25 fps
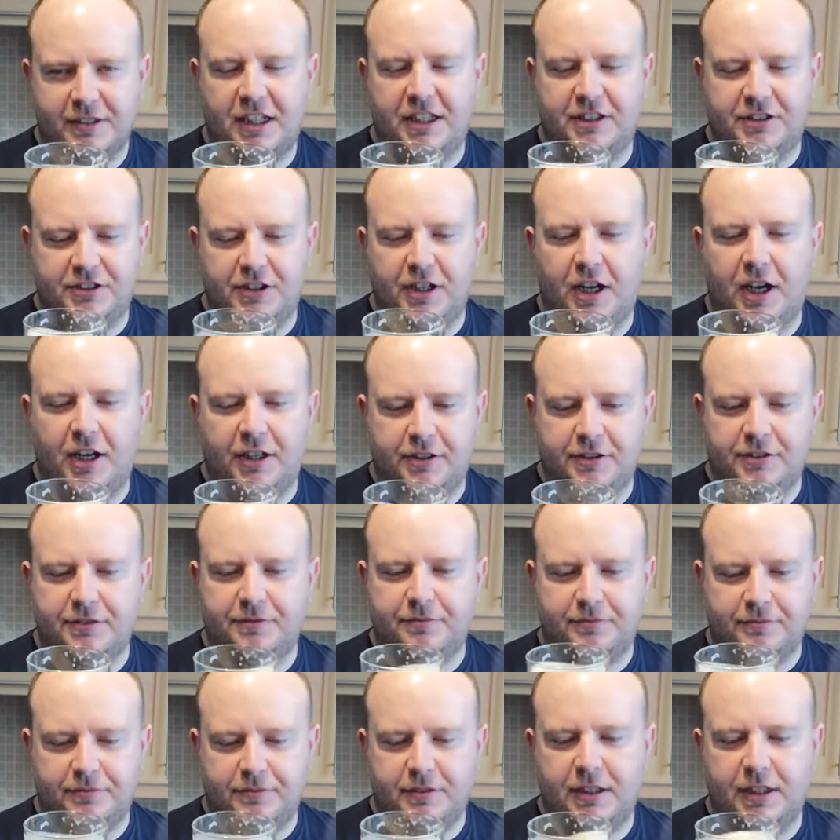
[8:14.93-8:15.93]
It's nice.
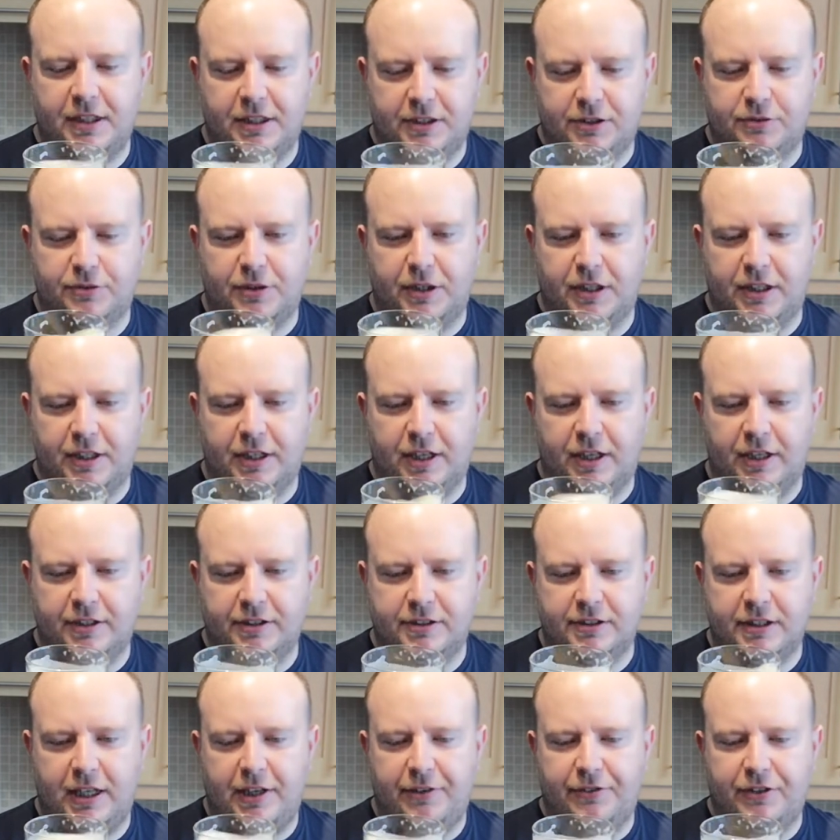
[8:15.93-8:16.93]
It's really
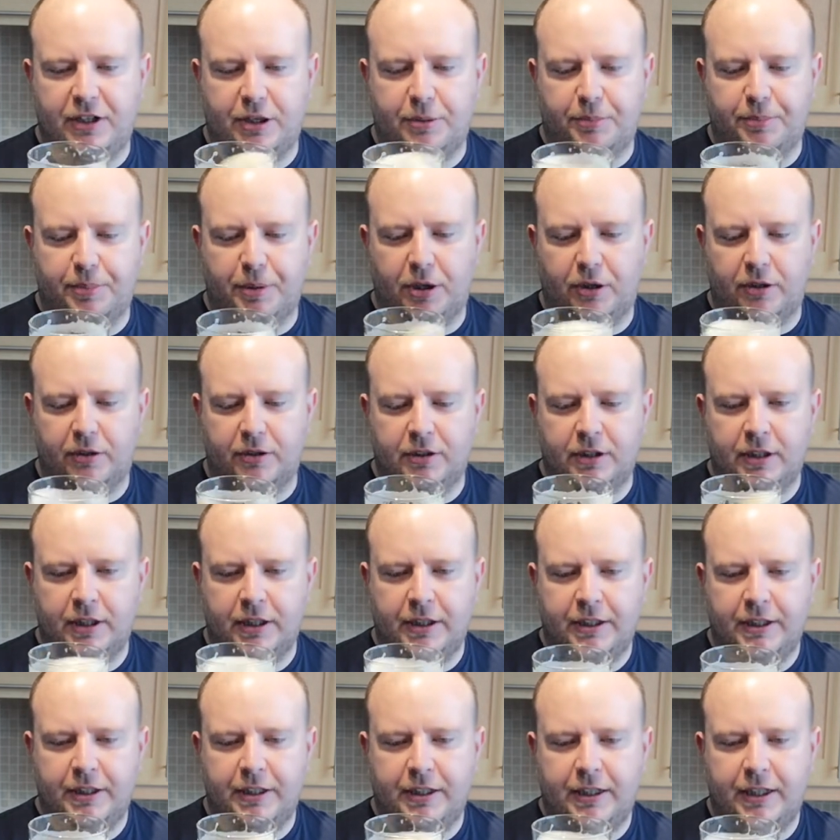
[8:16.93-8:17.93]
nice. Even in a bottle,
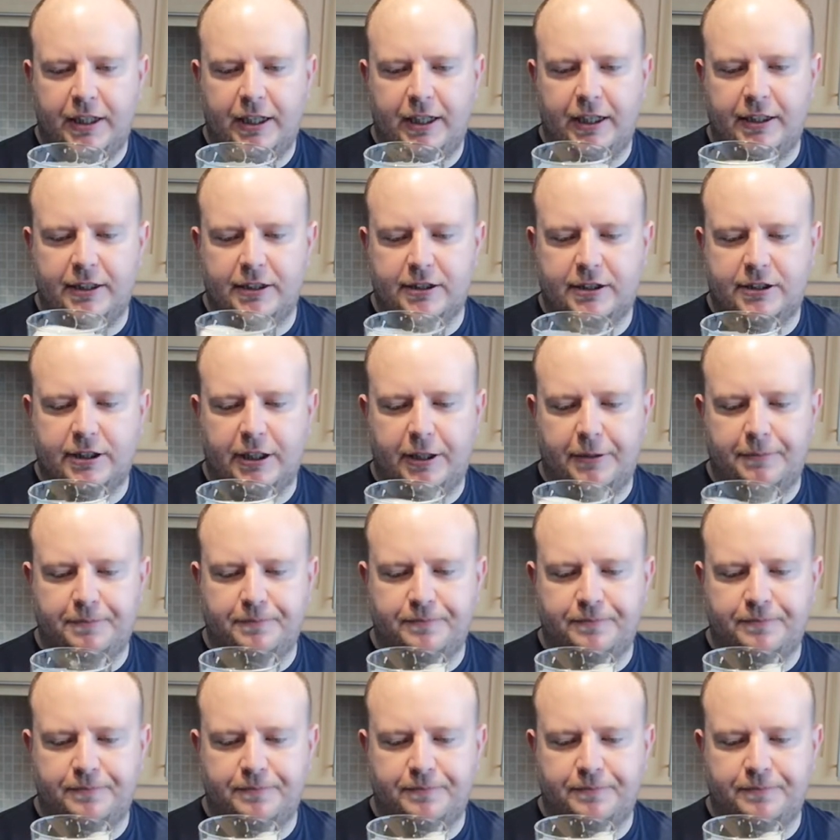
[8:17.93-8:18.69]
it's